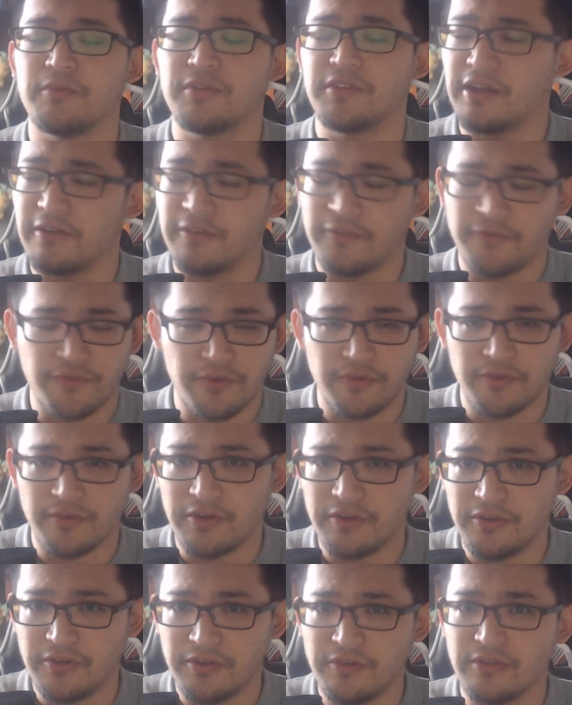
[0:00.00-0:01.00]
Without any
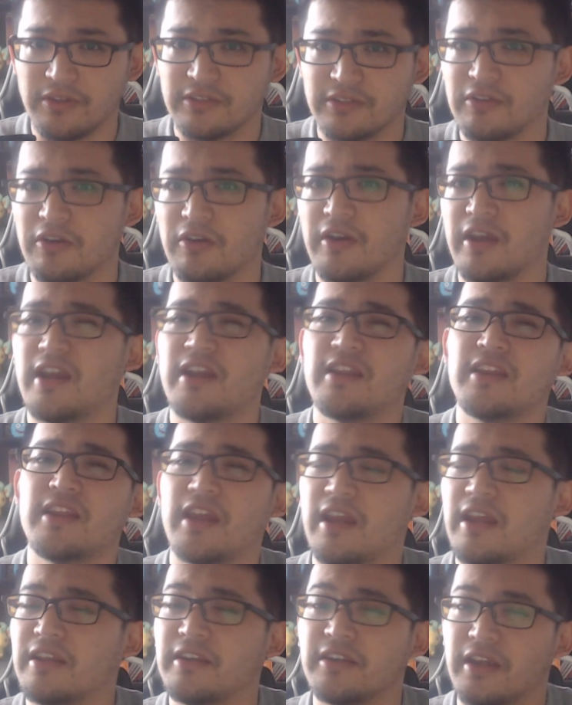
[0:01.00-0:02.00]
further ado, let's go ahead
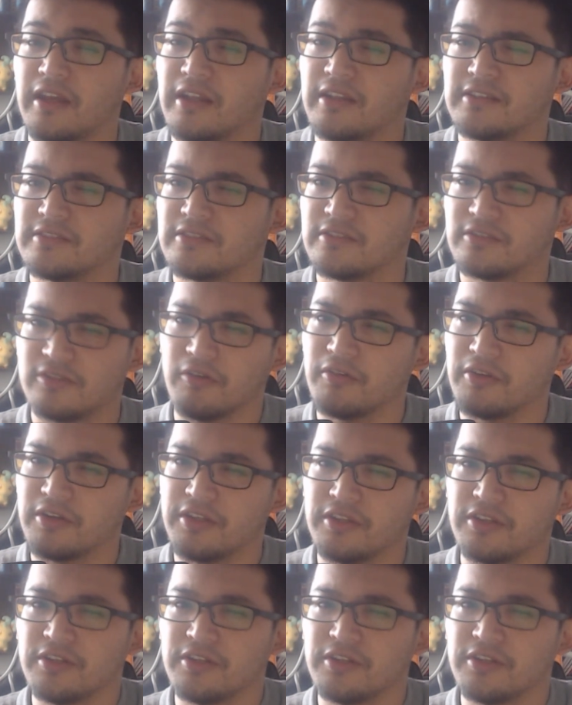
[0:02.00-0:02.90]
and get started.